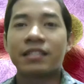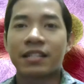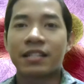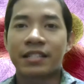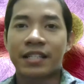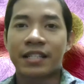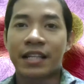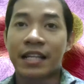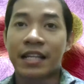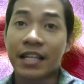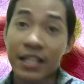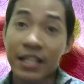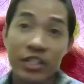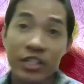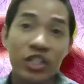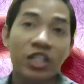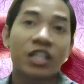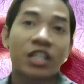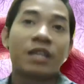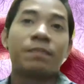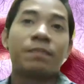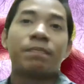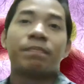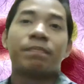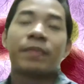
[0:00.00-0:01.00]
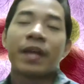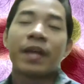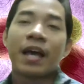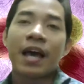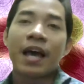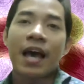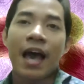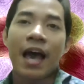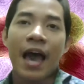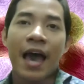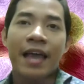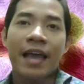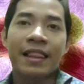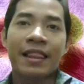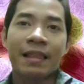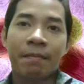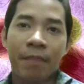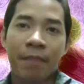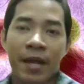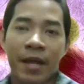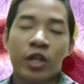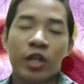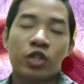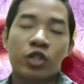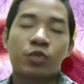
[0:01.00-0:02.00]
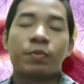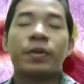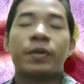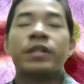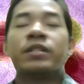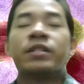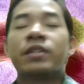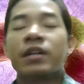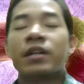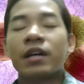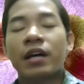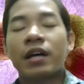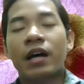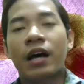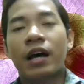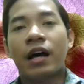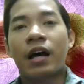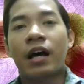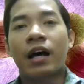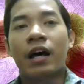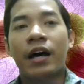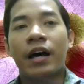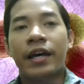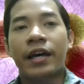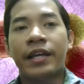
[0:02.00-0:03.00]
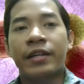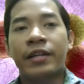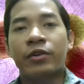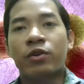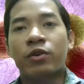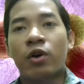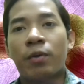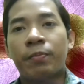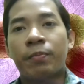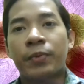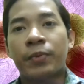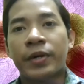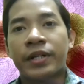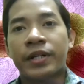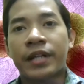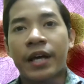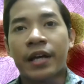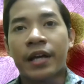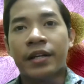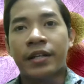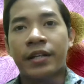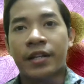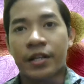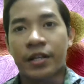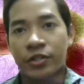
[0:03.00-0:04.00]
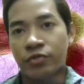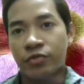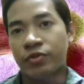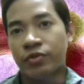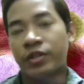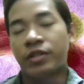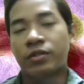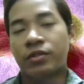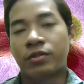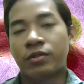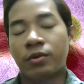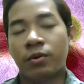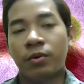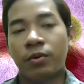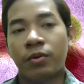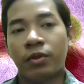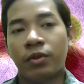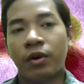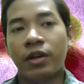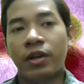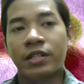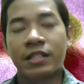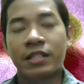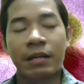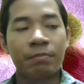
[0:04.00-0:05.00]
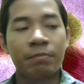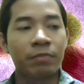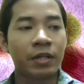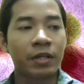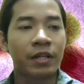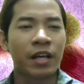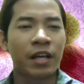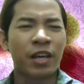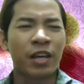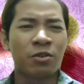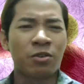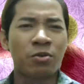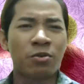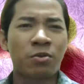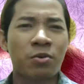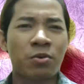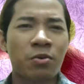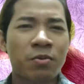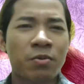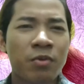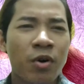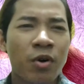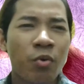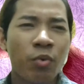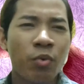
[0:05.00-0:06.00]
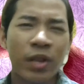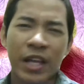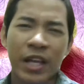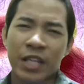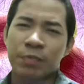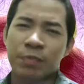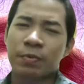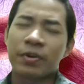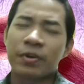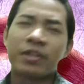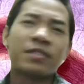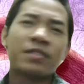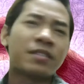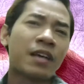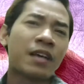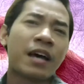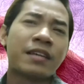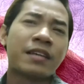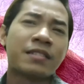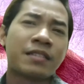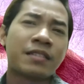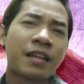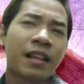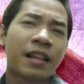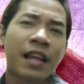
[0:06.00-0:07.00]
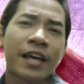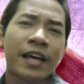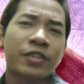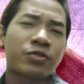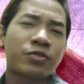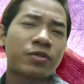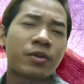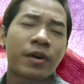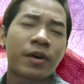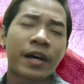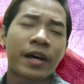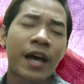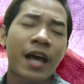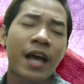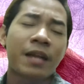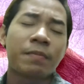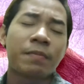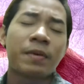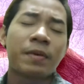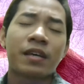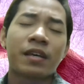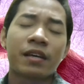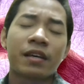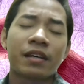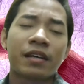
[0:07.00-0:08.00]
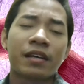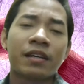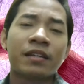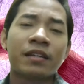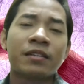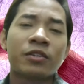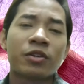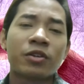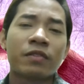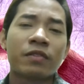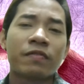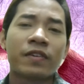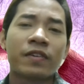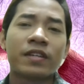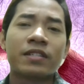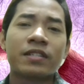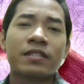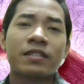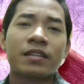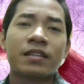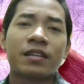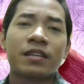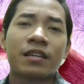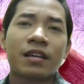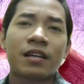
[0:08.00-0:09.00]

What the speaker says: the leadership and the management in corporate and industry. So not something that you will experience as a lecturer or academic in university.